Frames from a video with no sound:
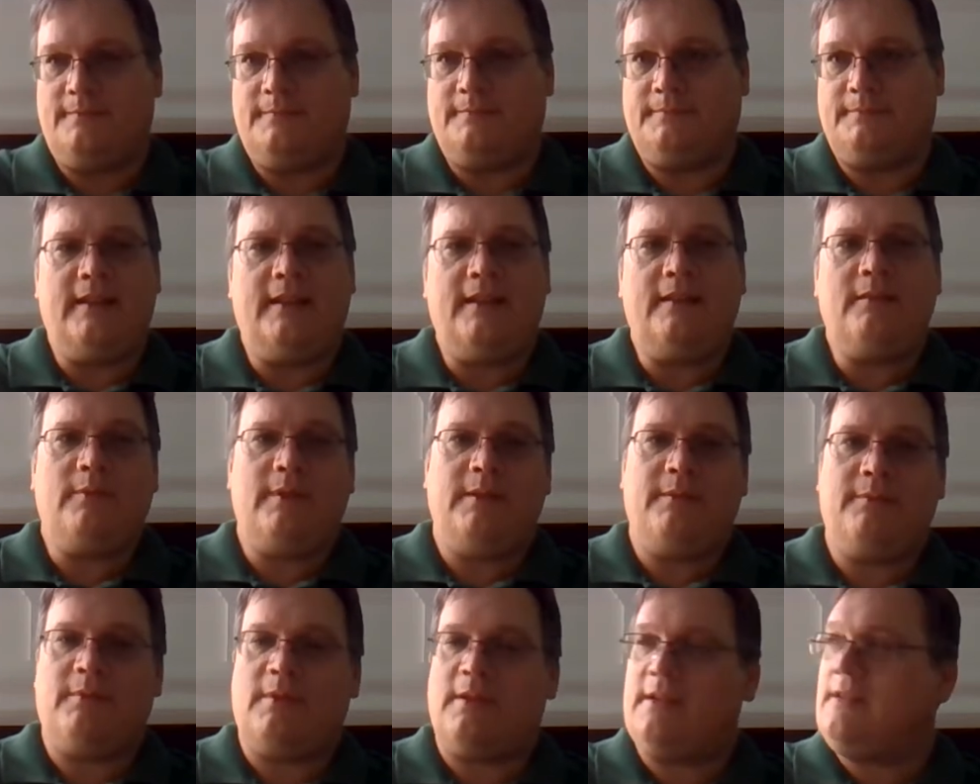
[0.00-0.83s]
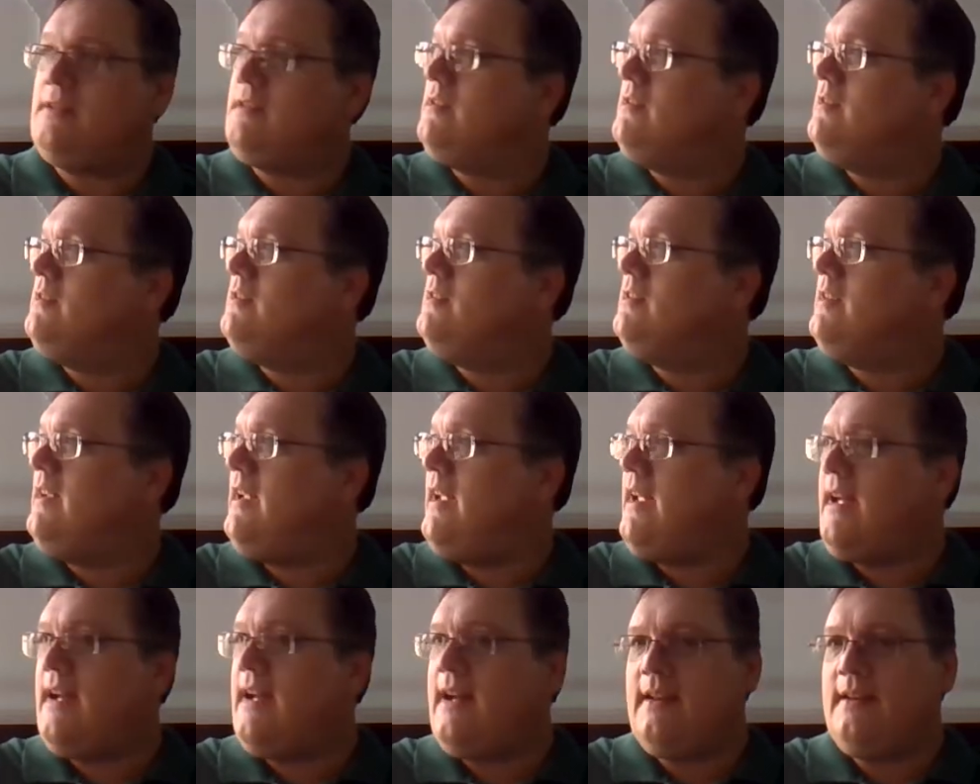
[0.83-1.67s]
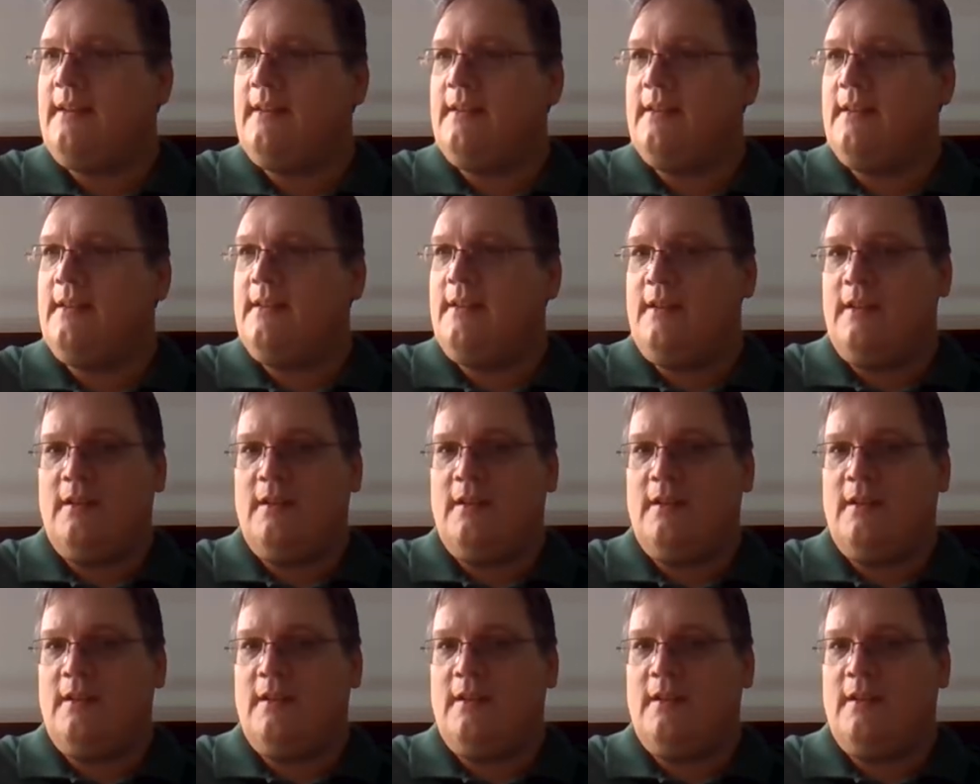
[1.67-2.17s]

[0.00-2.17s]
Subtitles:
And then we want to look at